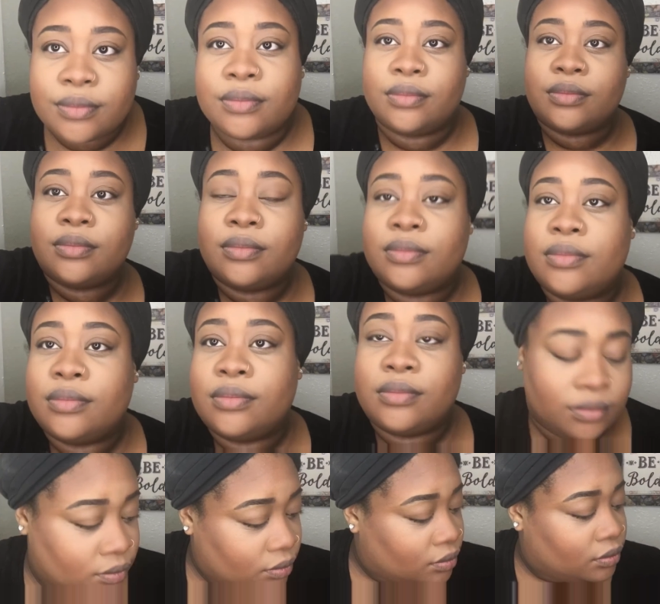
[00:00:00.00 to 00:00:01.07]
could like
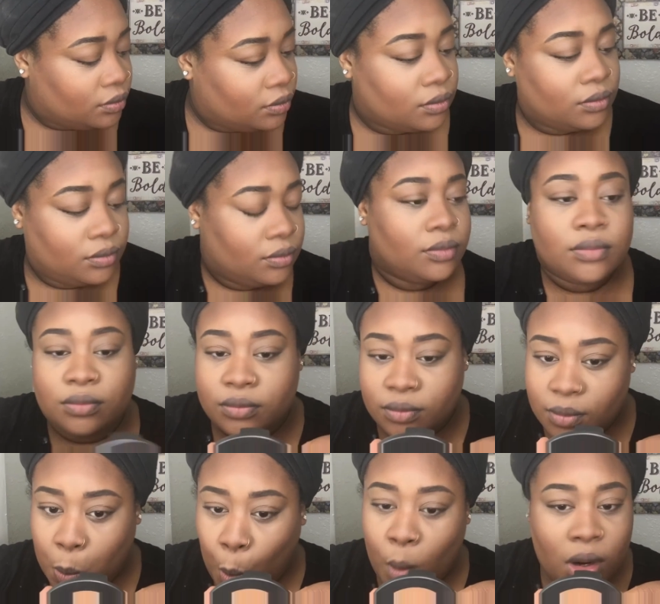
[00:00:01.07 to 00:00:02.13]
really get
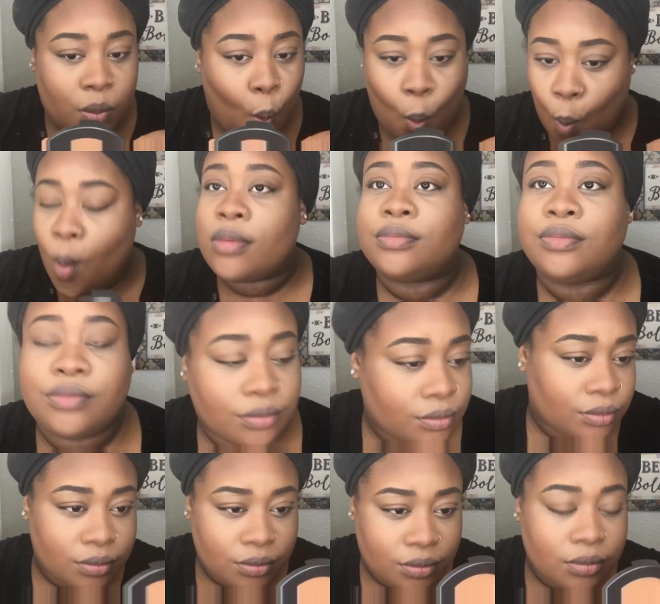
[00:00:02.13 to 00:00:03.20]
me off the shade that I
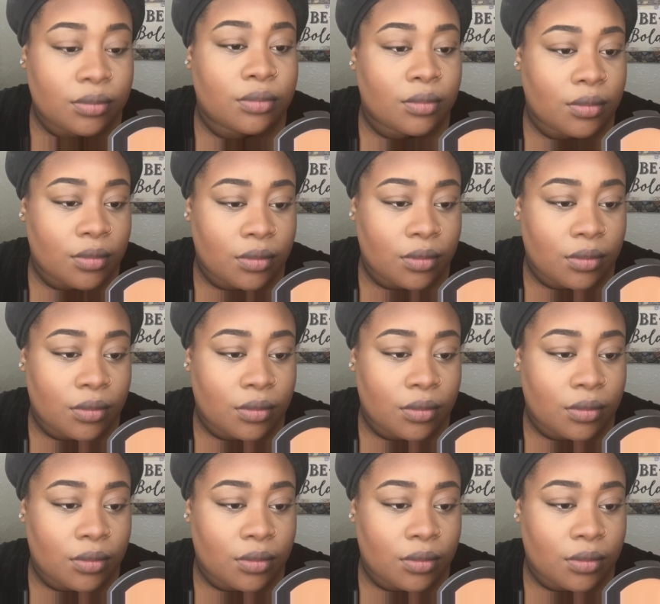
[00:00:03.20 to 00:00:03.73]
want, and the powder